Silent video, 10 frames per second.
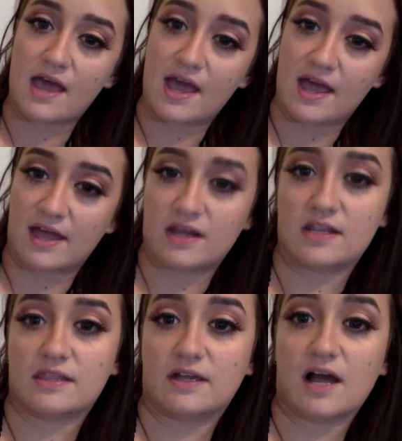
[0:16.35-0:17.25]

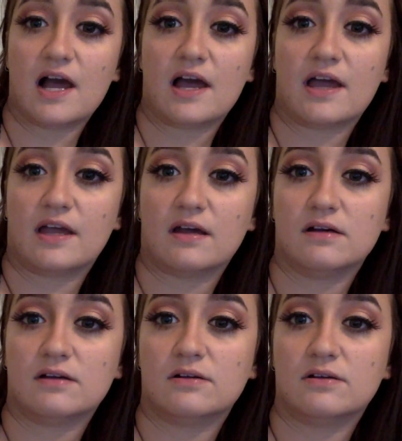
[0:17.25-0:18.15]
And the guy
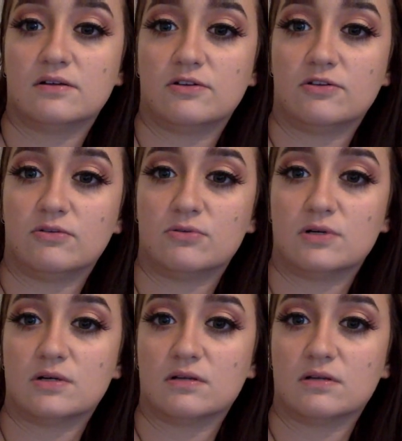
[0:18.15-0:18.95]
who,